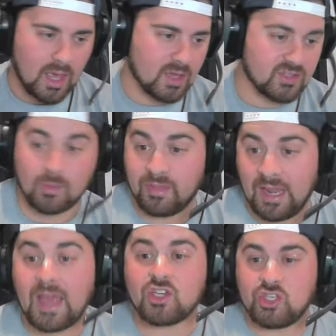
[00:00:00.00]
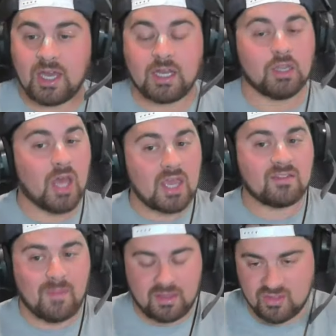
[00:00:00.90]
Someone that I actually kind of like
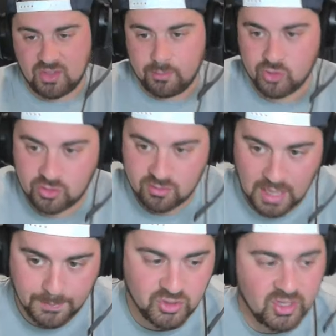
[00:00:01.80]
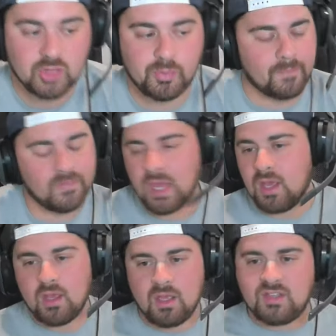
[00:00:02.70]
to make the Sabres top six, but
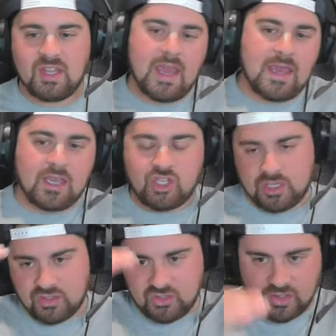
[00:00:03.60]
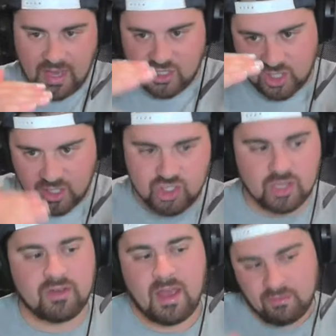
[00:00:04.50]
he's an AHL /
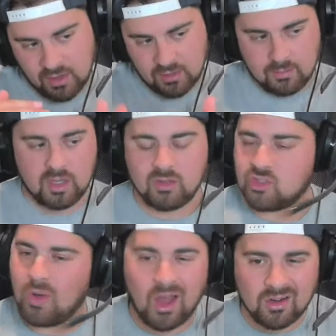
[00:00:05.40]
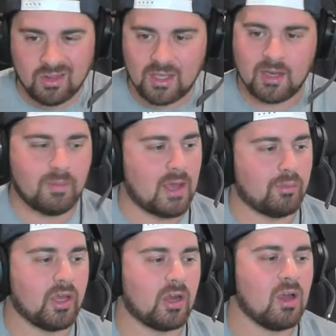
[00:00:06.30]
NHL guy right in the middle. So hardly an impact
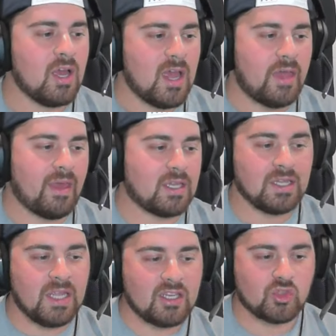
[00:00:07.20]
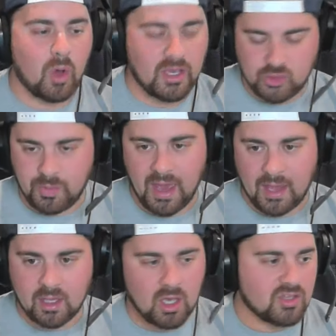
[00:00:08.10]
player. And then Linus Weisbach,
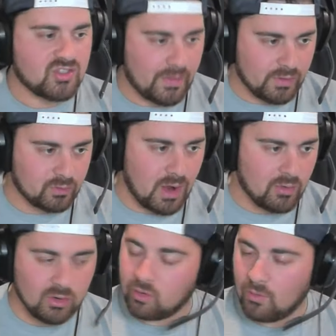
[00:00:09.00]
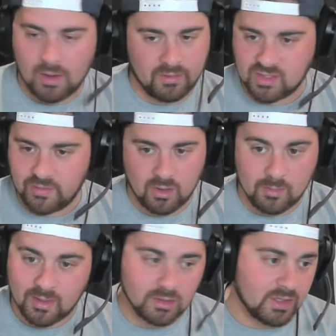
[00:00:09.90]
seventh rounder, who I don't think is ever going
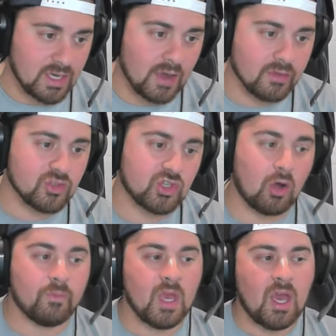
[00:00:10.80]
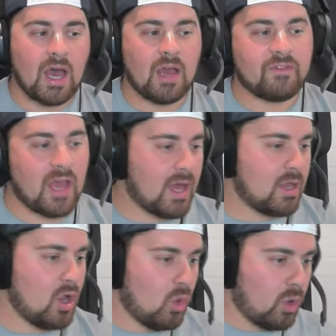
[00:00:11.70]
to make the league either. So I've
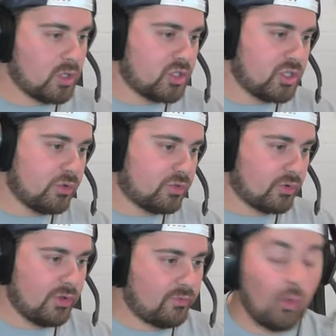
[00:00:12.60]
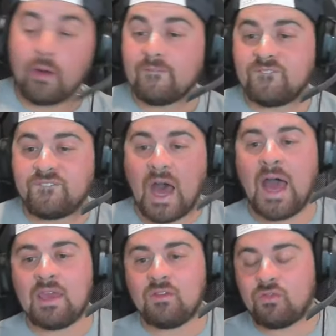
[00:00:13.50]
got
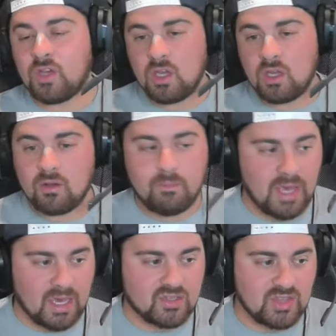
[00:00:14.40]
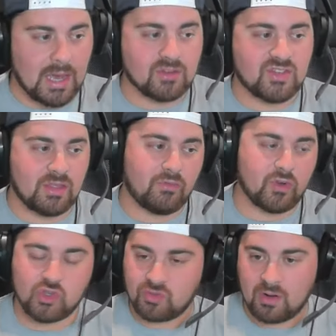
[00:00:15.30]
5 picks outside the
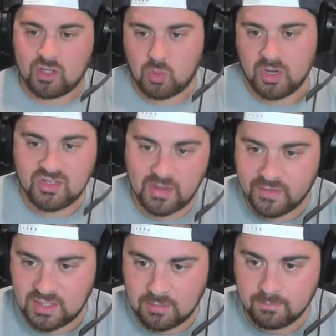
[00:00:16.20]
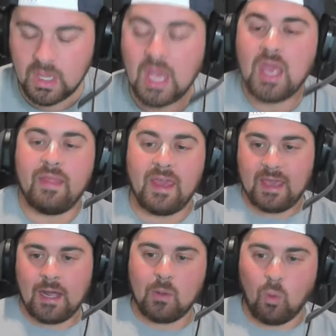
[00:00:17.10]
first round of 2017. They
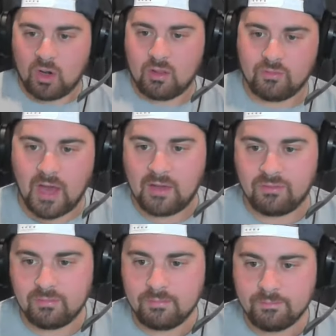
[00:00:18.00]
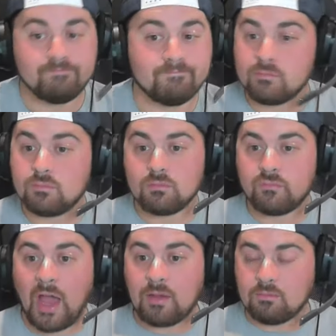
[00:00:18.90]
hit on 1 of the 5.
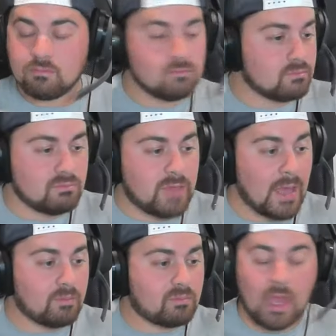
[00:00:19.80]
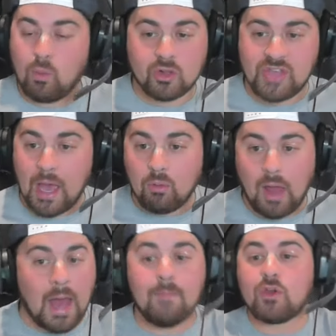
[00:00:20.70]
Fine. That works out.
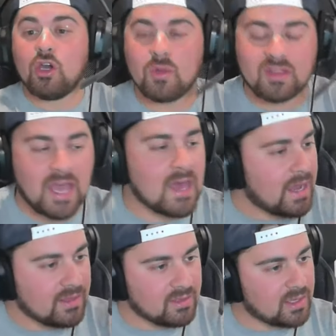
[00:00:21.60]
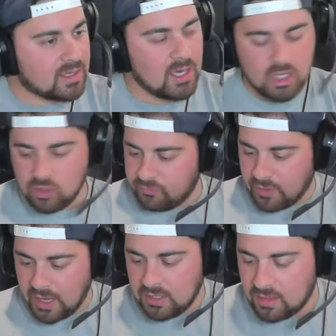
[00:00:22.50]
I'm good with that. I think you'll
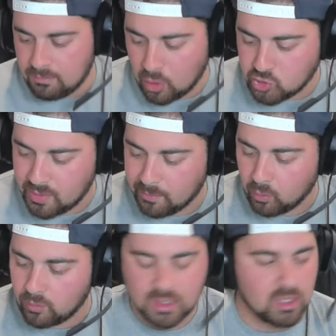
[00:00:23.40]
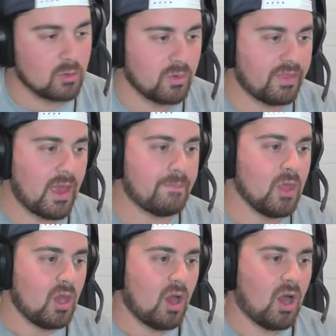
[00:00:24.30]
find that most people would be good with that.
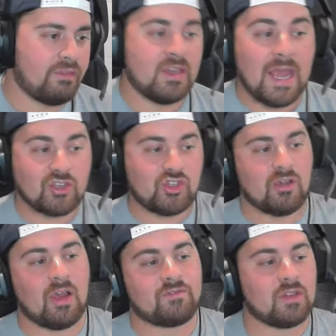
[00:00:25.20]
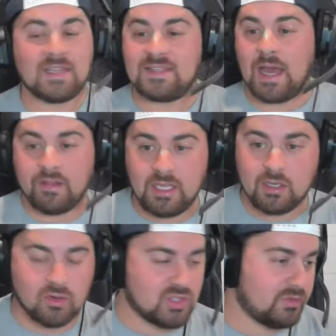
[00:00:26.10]
The next year after that, Dahlin
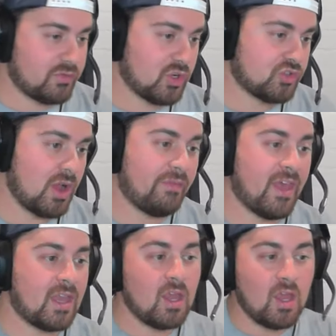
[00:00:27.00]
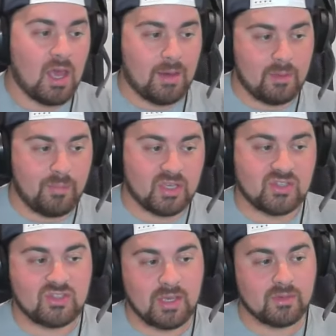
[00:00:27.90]
goes in the first round. Then how many picks
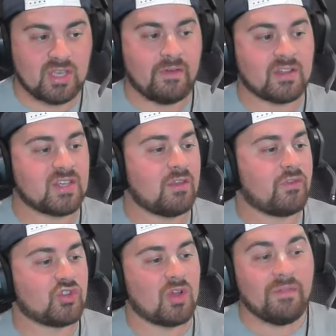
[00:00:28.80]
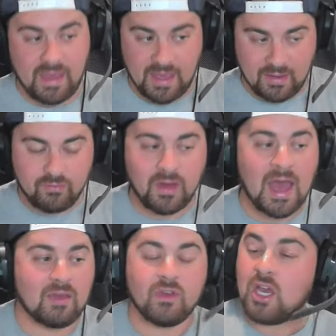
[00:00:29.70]
do the Sabres have outside the first round? They had
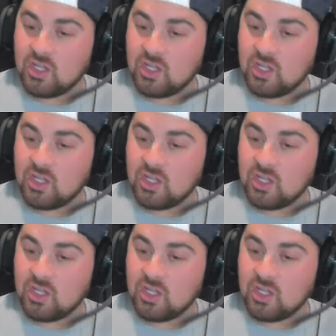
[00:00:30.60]
5.